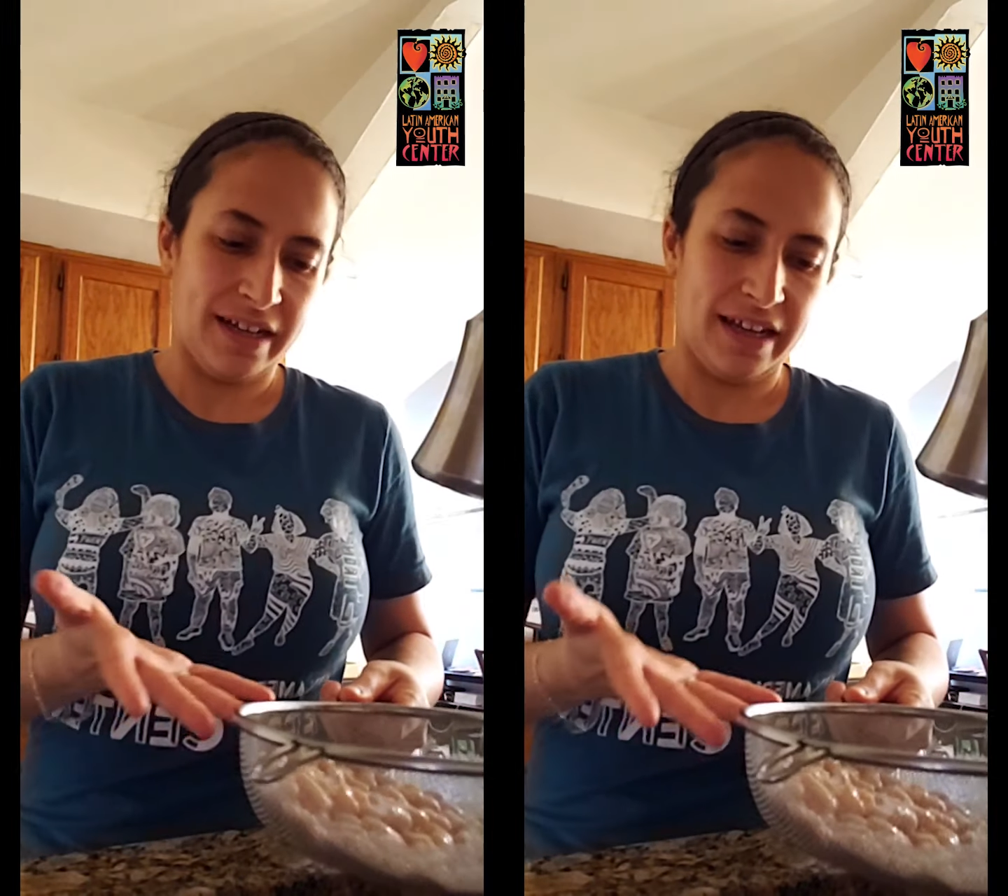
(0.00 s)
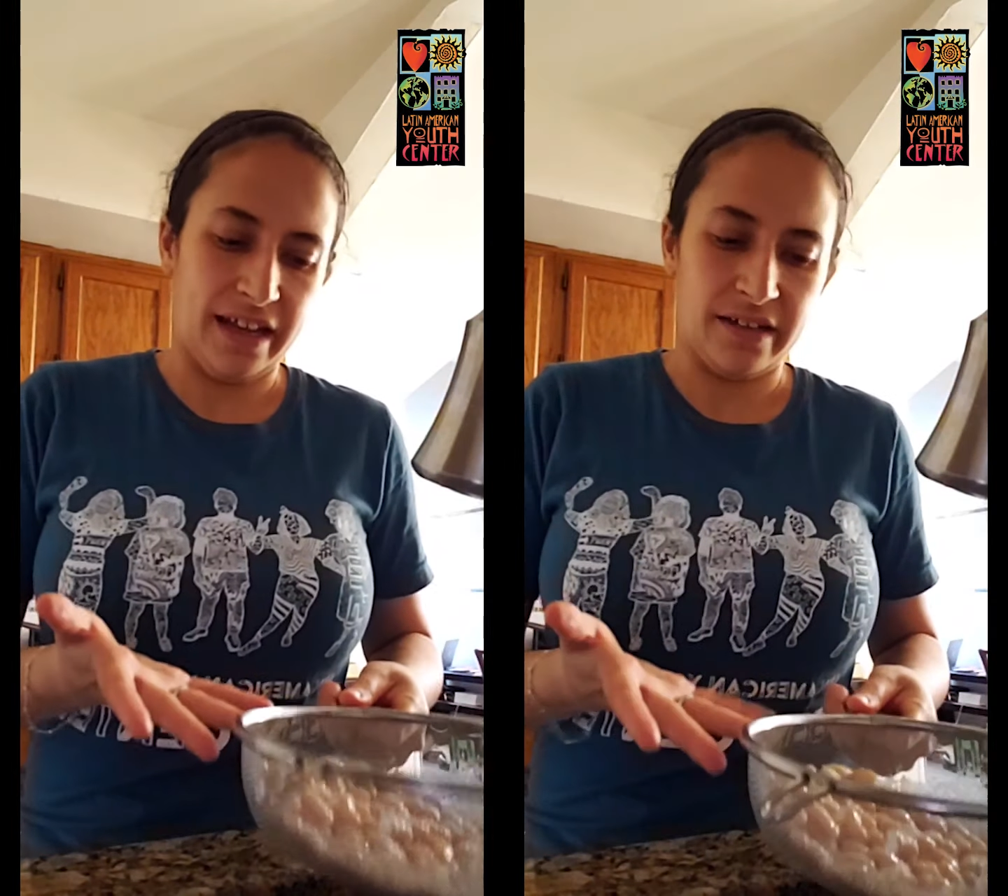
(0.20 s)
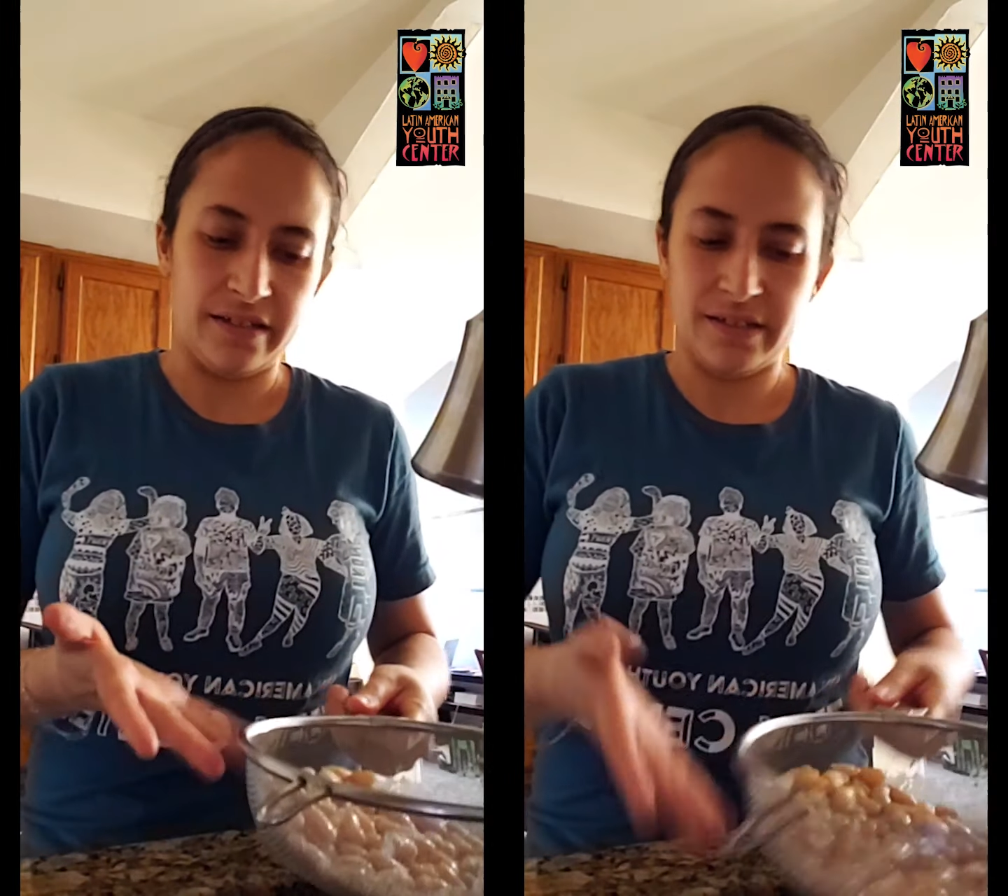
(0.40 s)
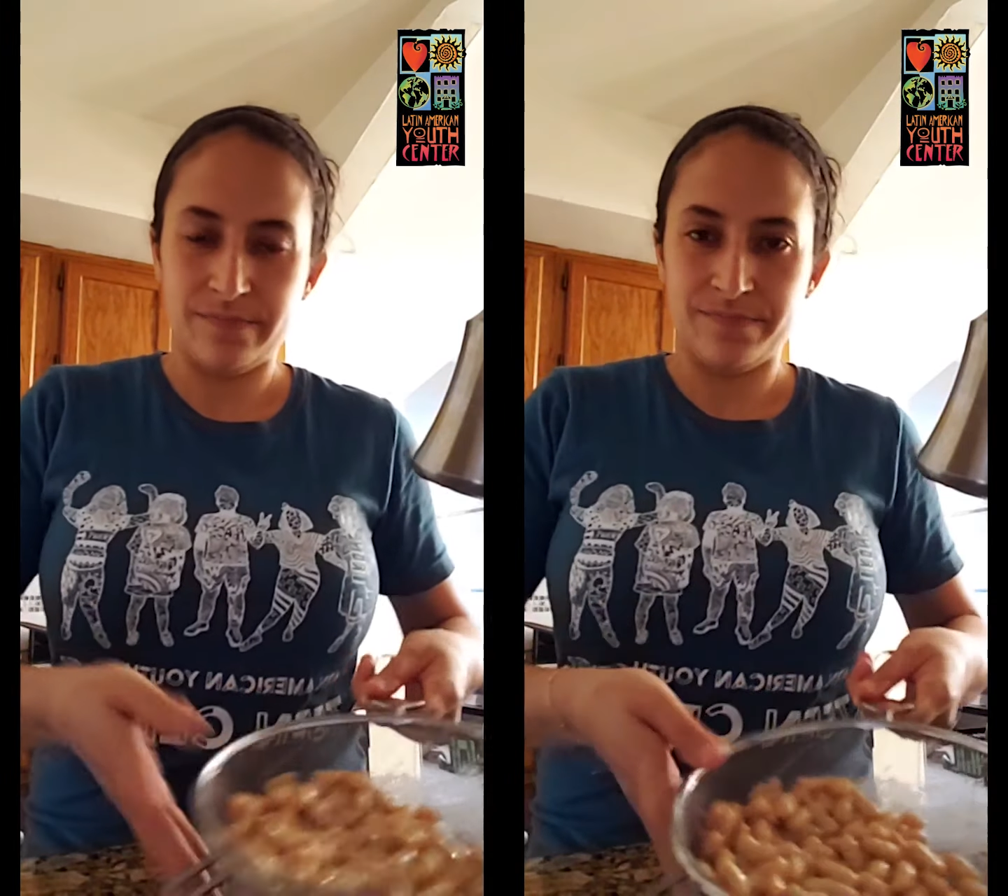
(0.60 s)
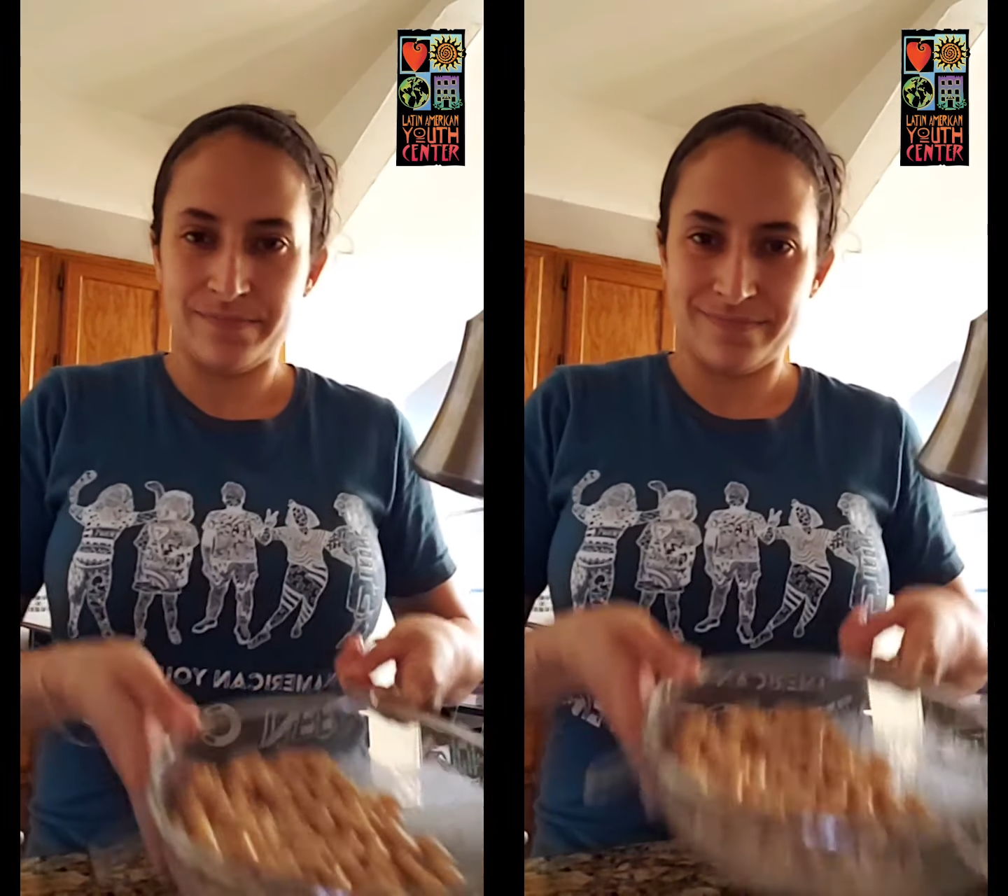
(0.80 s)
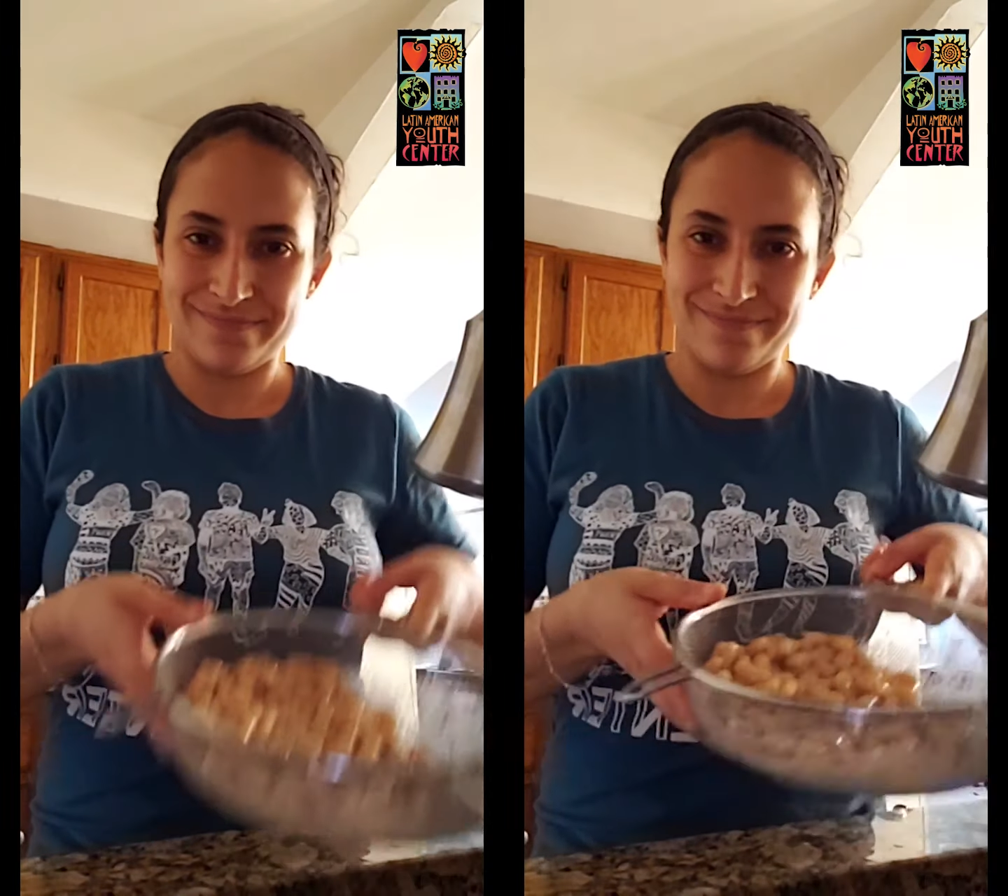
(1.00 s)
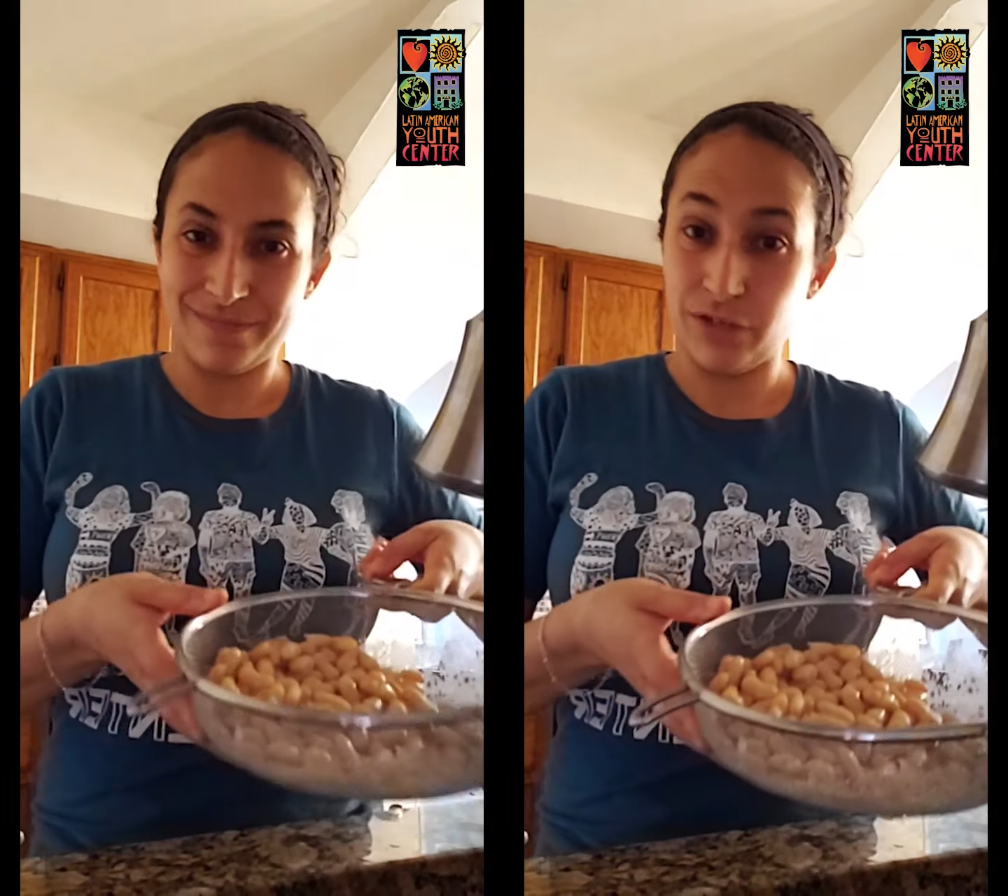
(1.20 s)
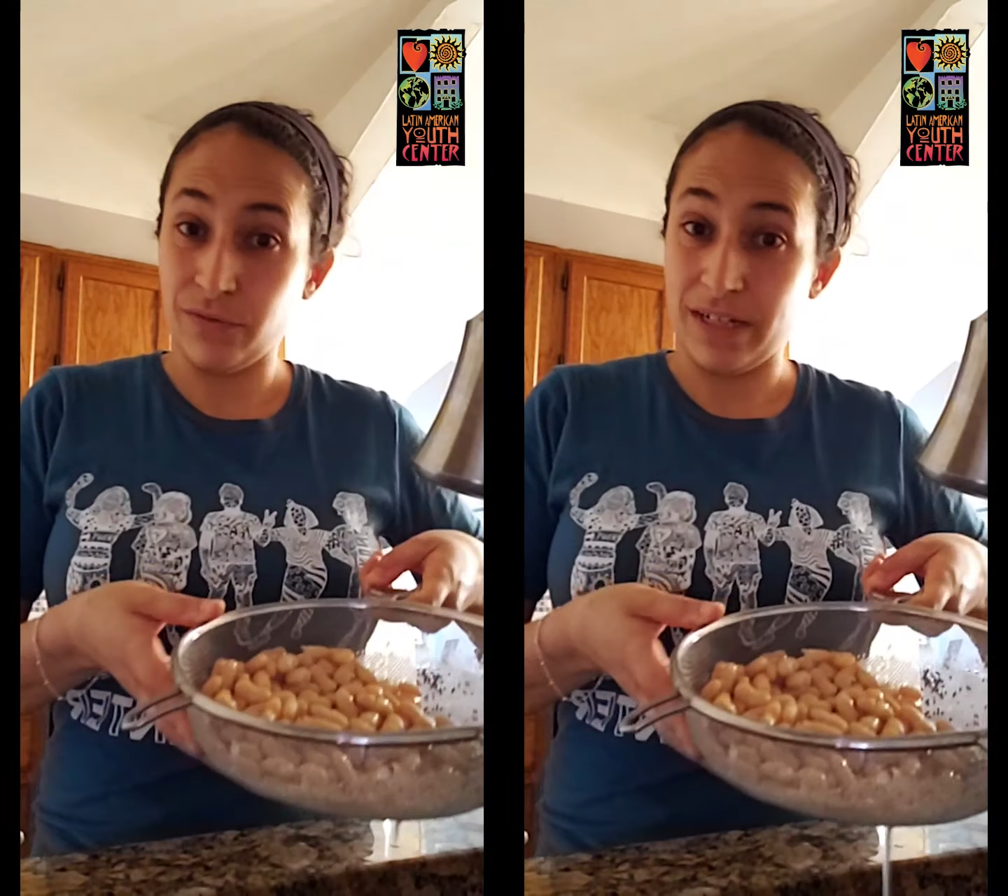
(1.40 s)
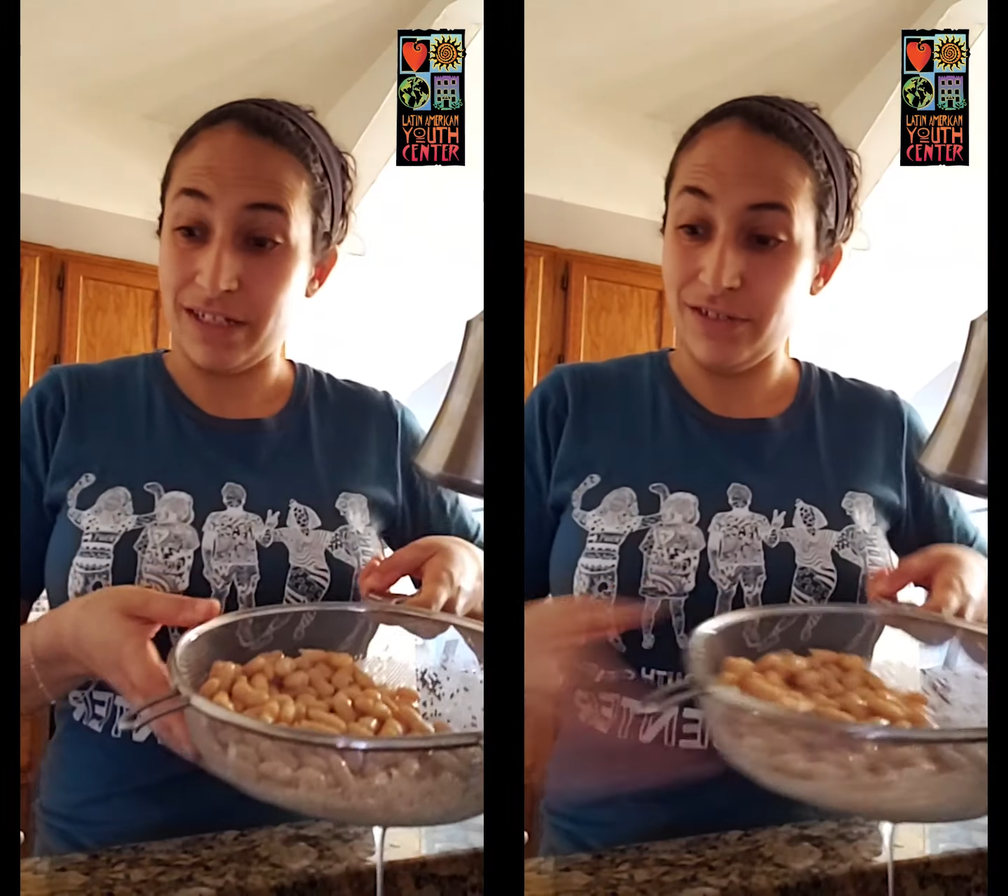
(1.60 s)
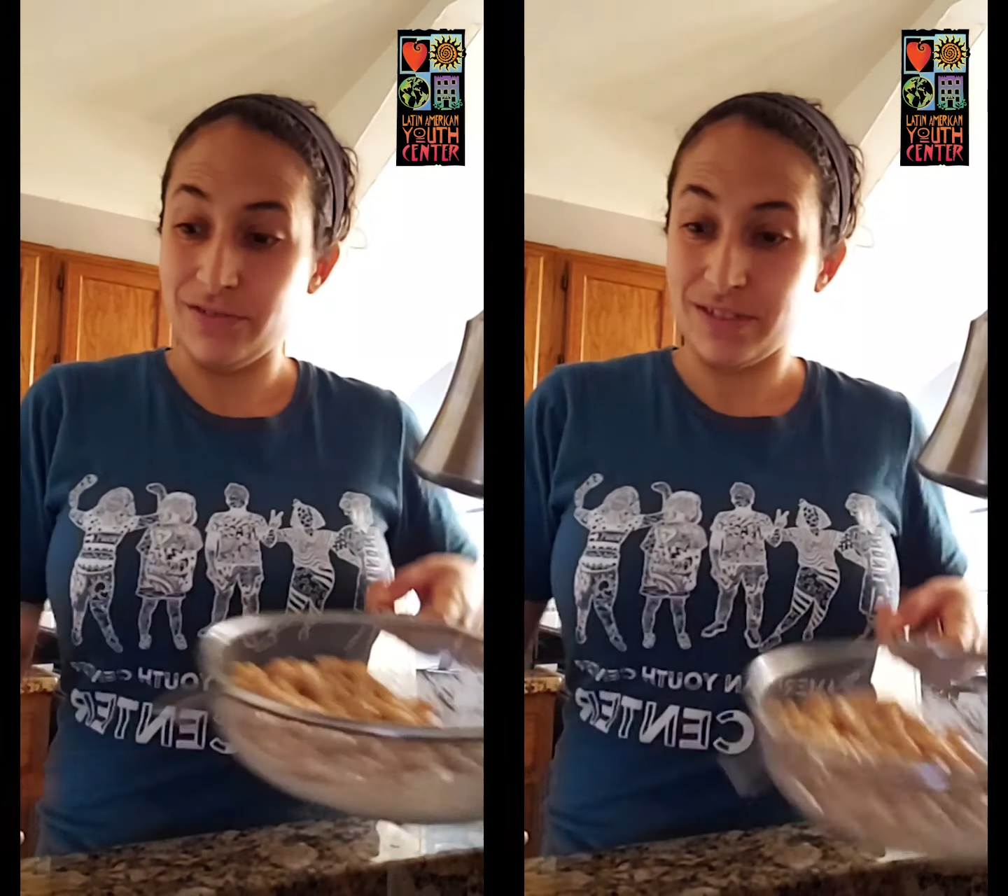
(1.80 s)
and they're ready to use.